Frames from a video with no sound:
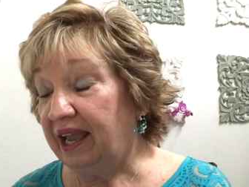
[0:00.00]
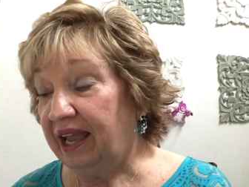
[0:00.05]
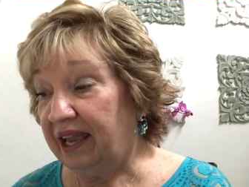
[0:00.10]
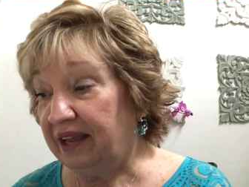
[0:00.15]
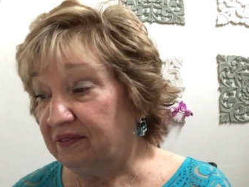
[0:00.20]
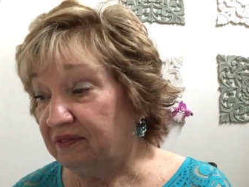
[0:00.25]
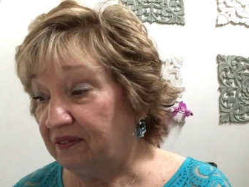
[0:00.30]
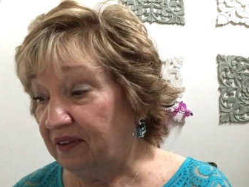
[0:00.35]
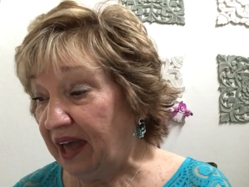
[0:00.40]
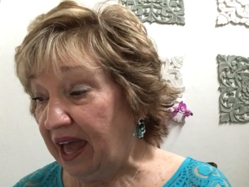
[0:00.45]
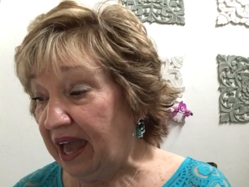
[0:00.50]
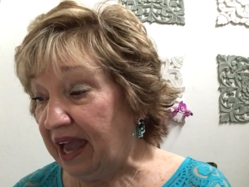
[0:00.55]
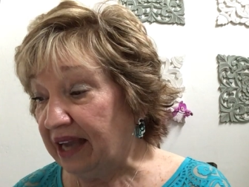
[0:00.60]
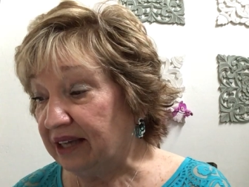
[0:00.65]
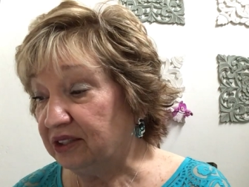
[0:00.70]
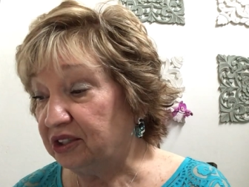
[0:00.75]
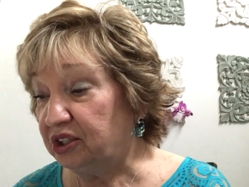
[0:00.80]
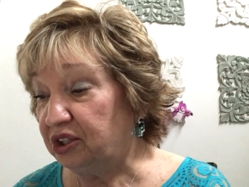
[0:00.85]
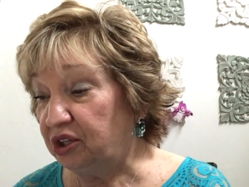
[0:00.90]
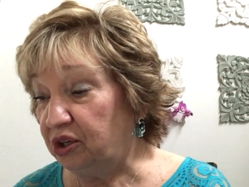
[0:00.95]
In
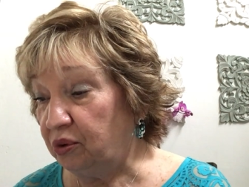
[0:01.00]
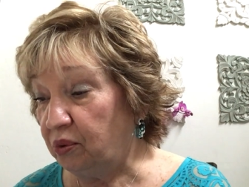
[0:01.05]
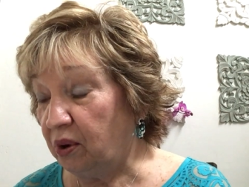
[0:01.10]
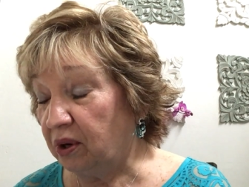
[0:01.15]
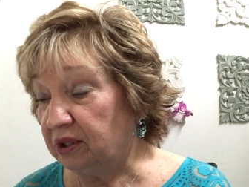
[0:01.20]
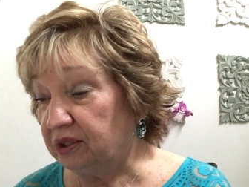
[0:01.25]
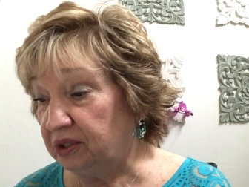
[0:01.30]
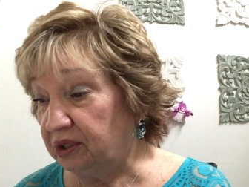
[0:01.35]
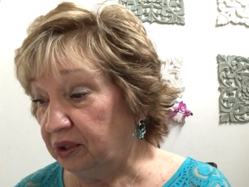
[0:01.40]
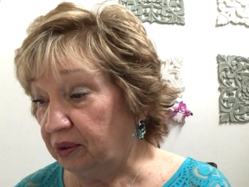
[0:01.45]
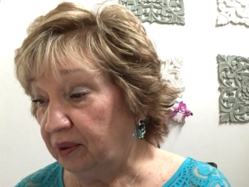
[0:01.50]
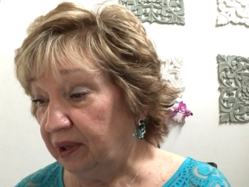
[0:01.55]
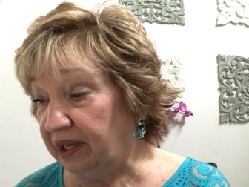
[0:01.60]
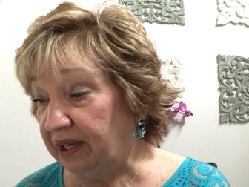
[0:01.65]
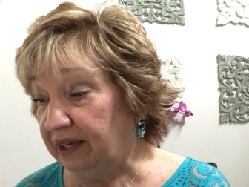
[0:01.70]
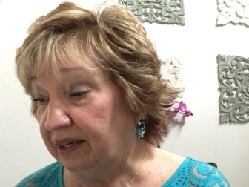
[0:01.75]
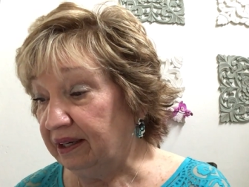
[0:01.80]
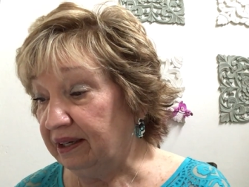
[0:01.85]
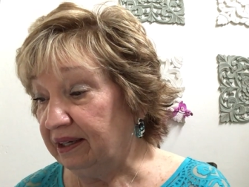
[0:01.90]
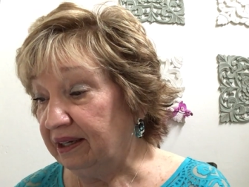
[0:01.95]
fact, you are
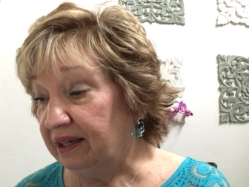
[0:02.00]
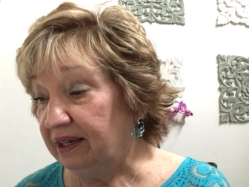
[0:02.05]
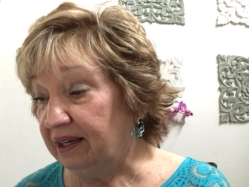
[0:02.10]
doing